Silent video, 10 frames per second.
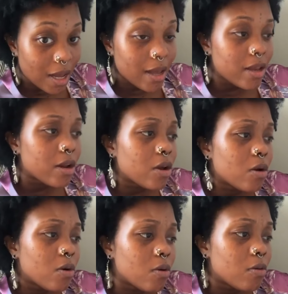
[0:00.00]
I
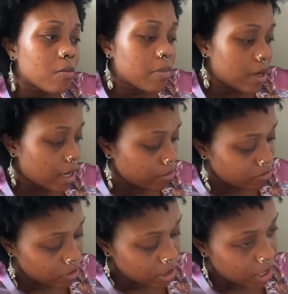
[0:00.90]
know, but
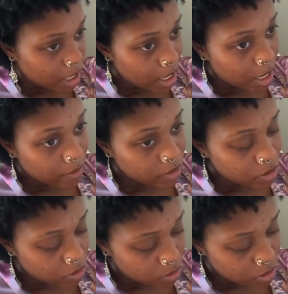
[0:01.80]
I really
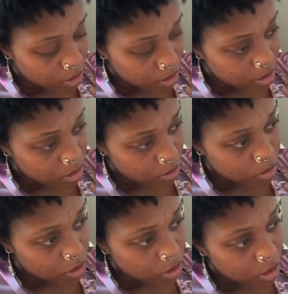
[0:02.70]
have to. So, cause
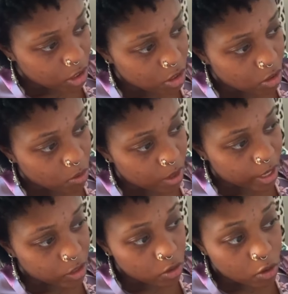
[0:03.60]
so should you know
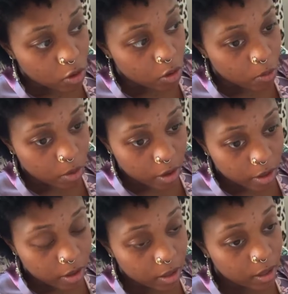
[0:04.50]
when I do go to
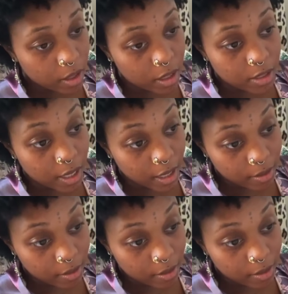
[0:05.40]
work, cause